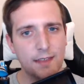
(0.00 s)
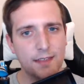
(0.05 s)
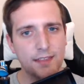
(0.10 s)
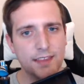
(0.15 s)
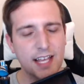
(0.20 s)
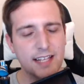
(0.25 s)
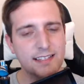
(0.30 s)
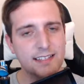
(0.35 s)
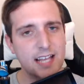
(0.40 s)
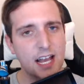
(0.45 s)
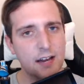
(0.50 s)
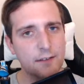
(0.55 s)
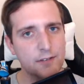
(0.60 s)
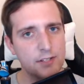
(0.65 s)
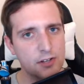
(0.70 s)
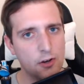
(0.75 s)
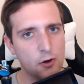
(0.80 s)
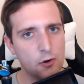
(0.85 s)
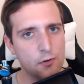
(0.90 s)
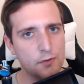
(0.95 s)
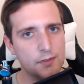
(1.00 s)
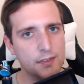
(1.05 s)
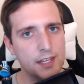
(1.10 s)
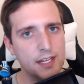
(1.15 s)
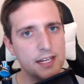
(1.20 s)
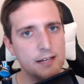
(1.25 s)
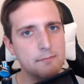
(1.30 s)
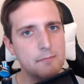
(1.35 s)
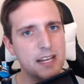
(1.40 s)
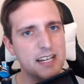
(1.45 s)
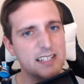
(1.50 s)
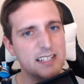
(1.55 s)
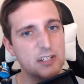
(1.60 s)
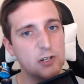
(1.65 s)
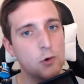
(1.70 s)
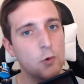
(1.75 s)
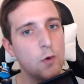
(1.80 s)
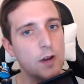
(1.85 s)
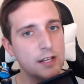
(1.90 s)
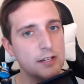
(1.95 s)
that's kind of its own thing and makes it
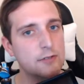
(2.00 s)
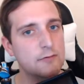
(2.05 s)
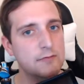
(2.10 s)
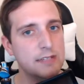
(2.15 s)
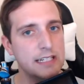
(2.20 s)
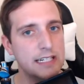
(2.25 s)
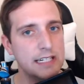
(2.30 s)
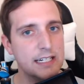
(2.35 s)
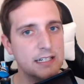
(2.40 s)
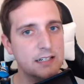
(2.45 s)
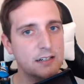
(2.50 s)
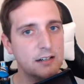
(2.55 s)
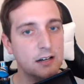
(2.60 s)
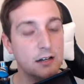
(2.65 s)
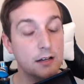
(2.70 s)
quite unique